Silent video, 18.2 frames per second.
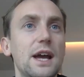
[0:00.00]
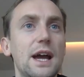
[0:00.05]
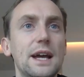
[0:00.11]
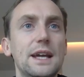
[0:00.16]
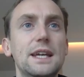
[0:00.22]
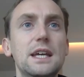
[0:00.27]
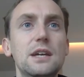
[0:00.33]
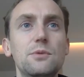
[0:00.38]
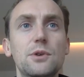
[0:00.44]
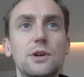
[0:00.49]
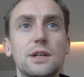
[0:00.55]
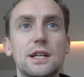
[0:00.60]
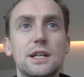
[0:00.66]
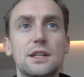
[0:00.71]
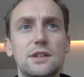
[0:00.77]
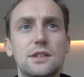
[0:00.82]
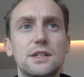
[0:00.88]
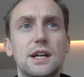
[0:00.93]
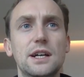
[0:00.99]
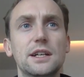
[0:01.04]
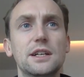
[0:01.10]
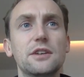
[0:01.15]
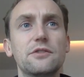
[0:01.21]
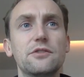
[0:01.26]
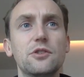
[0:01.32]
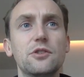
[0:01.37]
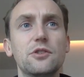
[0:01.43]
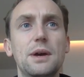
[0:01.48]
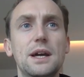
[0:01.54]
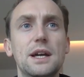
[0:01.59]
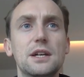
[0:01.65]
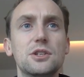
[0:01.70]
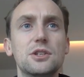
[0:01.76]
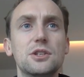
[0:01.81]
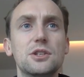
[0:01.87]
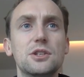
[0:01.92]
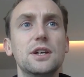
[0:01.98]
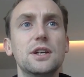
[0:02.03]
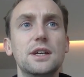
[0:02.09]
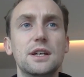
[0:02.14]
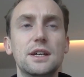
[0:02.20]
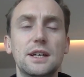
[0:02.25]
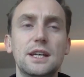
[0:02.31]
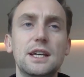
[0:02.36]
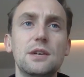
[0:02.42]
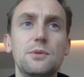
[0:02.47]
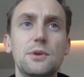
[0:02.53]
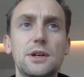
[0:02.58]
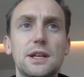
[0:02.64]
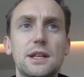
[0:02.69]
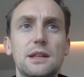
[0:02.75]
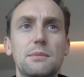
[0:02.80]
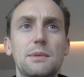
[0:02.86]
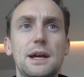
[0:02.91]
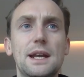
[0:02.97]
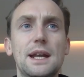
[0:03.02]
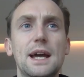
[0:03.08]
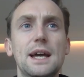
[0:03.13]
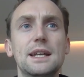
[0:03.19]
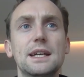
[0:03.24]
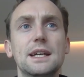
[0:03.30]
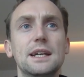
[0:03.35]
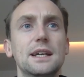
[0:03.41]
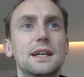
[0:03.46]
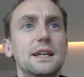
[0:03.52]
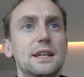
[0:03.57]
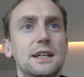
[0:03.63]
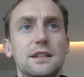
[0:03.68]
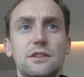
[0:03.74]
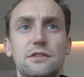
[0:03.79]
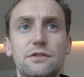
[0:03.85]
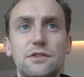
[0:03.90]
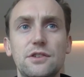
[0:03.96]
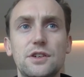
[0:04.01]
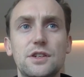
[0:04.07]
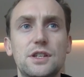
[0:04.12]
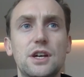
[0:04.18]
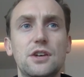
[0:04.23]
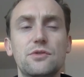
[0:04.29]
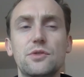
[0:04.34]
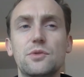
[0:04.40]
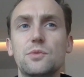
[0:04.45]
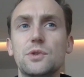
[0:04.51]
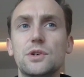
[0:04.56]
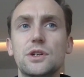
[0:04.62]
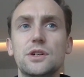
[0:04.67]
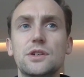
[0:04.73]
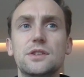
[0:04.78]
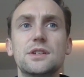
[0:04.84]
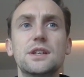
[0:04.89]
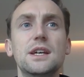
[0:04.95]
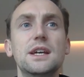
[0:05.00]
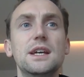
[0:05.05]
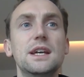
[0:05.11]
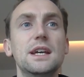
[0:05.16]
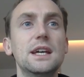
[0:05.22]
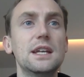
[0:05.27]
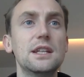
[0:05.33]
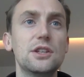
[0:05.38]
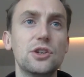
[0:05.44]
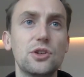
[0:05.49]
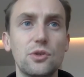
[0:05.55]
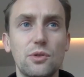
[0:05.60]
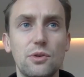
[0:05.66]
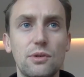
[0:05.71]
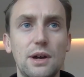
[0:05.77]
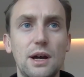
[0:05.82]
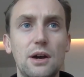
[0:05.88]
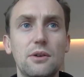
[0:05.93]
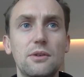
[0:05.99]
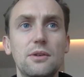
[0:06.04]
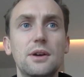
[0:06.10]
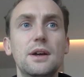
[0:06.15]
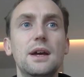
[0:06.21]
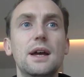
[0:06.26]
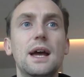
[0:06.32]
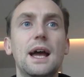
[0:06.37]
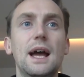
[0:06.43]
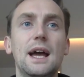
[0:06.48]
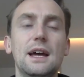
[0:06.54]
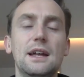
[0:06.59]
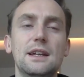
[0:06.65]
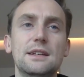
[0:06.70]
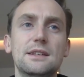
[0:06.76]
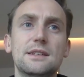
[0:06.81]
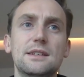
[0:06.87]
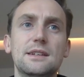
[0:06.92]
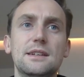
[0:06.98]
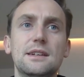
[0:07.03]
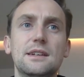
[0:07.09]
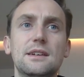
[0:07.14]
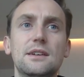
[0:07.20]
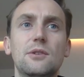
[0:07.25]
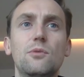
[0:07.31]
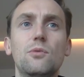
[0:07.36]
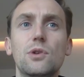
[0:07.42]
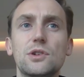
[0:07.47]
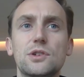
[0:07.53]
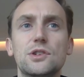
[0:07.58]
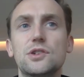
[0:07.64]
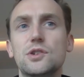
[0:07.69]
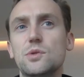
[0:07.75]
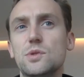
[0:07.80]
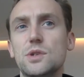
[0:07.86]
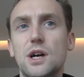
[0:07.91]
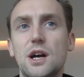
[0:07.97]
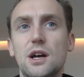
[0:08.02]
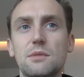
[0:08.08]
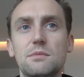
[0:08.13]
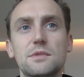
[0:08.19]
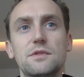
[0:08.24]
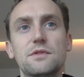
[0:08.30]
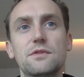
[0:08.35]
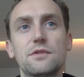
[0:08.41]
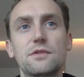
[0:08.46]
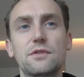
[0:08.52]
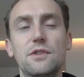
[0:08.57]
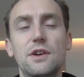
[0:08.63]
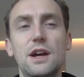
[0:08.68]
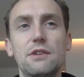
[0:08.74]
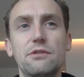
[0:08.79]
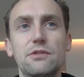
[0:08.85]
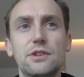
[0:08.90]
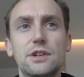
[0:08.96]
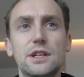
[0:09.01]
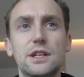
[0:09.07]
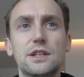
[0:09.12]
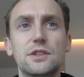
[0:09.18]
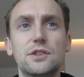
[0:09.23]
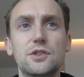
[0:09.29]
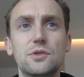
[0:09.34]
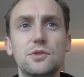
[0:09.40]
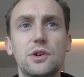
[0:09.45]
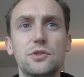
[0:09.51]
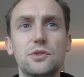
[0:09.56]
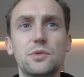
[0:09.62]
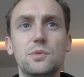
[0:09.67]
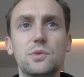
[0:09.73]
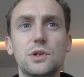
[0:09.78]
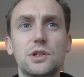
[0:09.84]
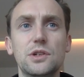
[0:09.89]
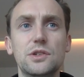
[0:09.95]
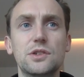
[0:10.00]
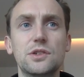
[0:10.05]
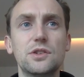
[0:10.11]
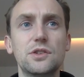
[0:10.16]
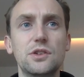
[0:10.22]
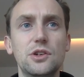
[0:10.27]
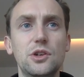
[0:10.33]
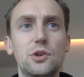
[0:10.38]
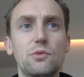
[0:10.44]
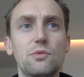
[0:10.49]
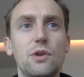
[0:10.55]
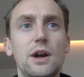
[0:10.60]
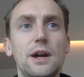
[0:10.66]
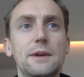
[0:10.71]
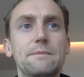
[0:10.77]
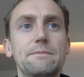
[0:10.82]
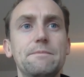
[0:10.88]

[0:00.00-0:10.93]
a keyword in the title of your page, a keyword in the main heading, in the first 100 words, in the URL, and 1 to 2 times for every 200 words that you write.